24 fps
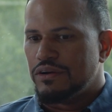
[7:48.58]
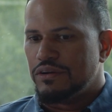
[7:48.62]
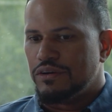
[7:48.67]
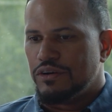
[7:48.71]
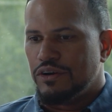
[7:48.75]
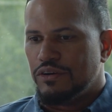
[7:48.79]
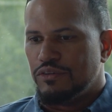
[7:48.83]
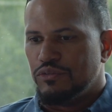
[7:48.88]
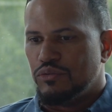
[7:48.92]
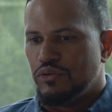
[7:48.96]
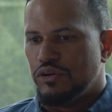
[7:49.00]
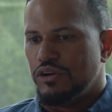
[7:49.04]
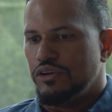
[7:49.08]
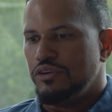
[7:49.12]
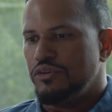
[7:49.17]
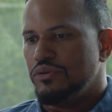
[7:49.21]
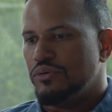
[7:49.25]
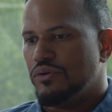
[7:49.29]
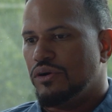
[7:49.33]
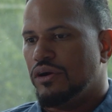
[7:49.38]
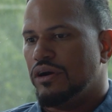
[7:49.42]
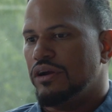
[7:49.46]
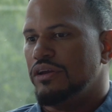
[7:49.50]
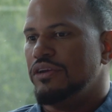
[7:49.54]
Of where
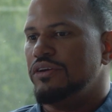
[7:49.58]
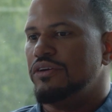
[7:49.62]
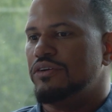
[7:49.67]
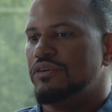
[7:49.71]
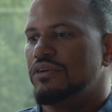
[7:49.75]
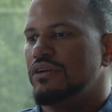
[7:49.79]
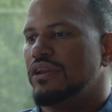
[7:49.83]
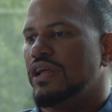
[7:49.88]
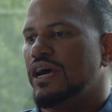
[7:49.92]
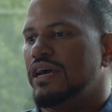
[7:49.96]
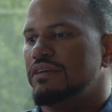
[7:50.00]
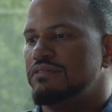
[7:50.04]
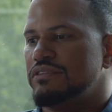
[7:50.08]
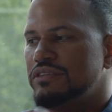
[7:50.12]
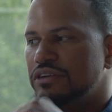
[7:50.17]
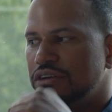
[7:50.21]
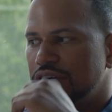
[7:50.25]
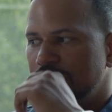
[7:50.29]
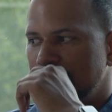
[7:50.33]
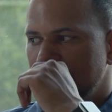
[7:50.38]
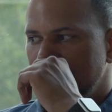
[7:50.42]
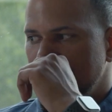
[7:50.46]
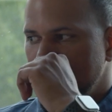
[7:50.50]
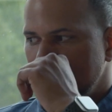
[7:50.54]
you are in your own life
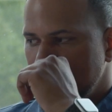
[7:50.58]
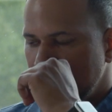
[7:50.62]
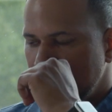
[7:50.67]
journey.